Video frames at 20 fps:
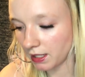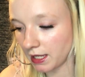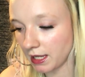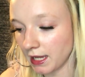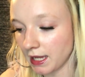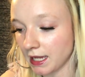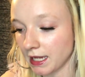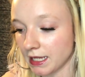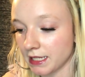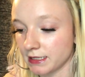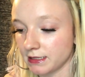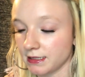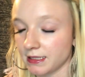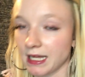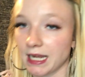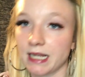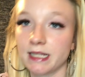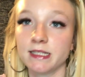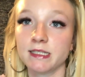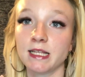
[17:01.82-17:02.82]
And
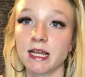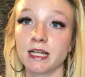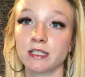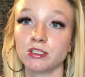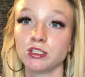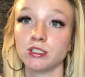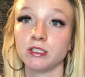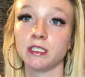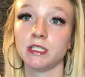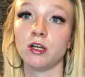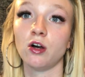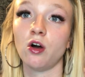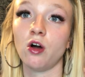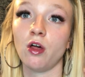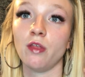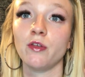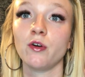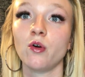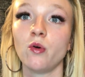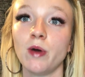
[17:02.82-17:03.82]
that is actually
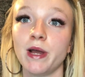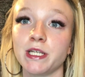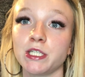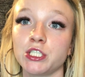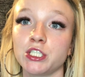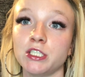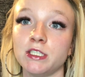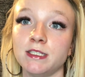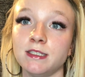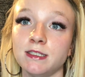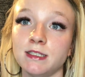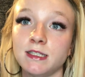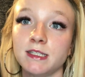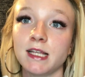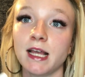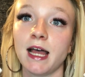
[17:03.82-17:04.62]
all the questions